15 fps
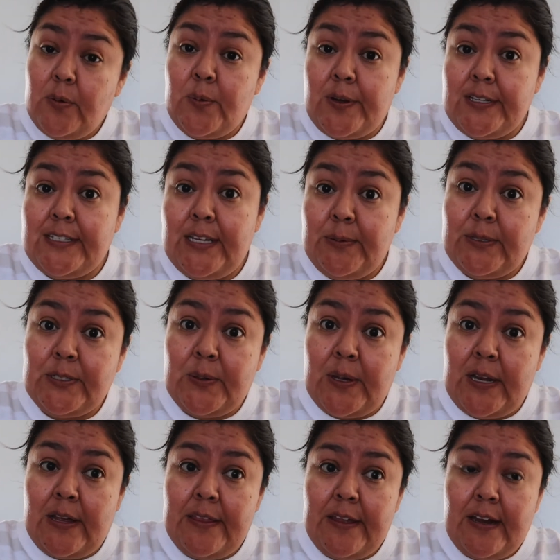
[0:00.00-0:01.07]
we're gonna see what's
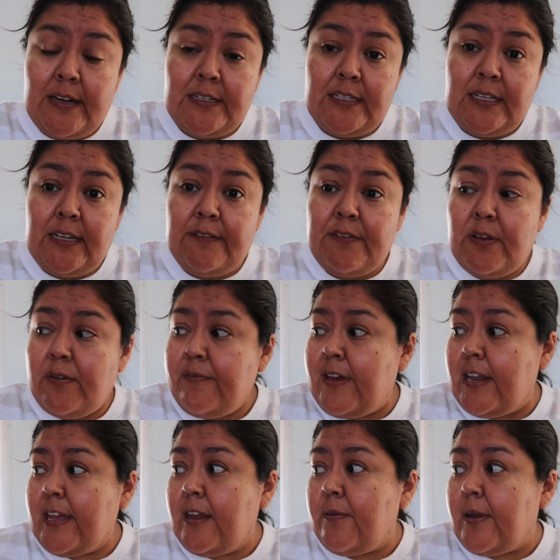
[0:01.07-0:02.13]
going on there, see if the
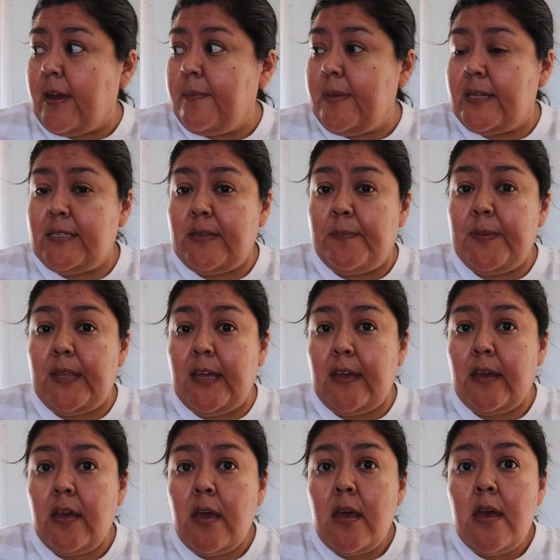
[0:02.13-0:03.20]
vet can recommend
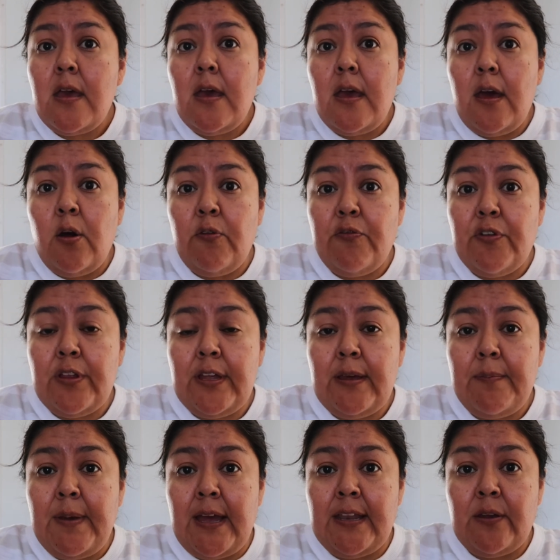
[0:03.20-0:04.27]
something. Hopefully
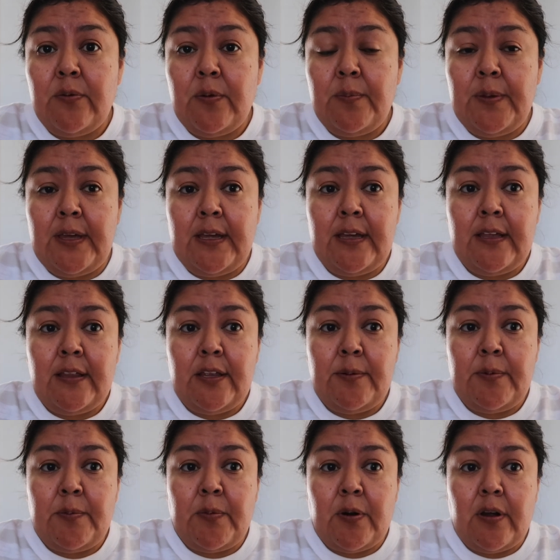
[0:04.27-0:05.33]
Bandit will be a little
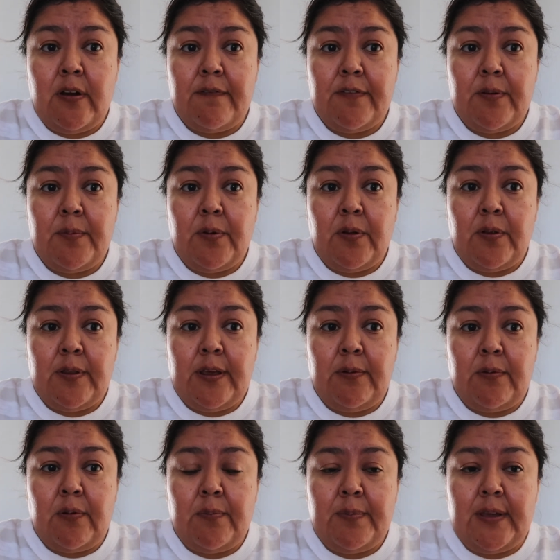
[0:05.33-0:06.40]
bit more comfortable and he
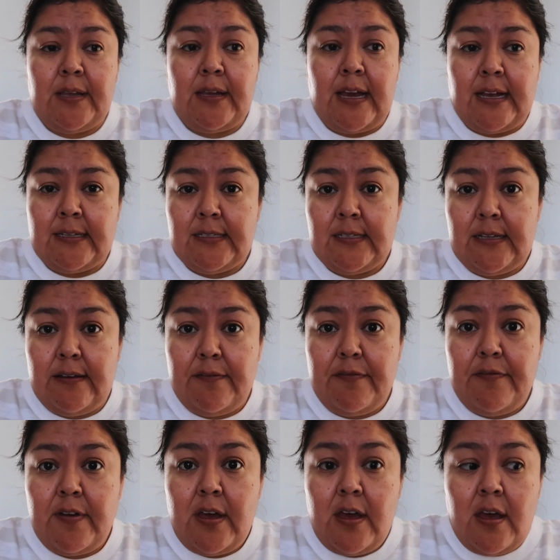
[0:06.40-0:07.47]
won't be as stiff.
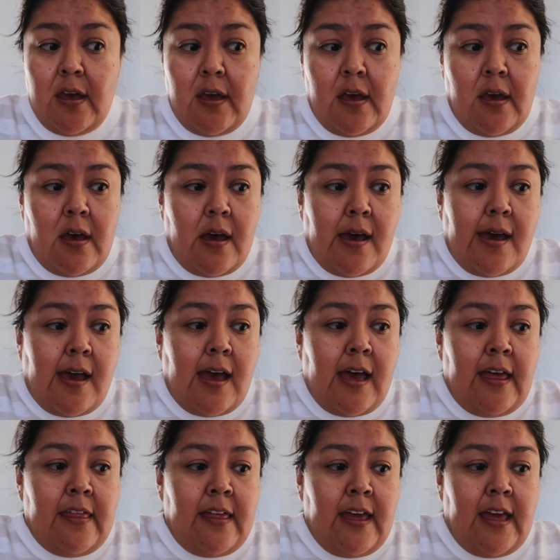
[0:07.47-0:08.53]

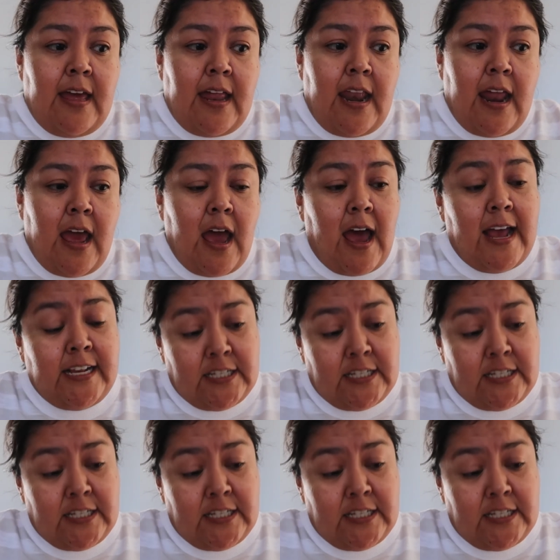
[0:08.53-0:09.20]
And then I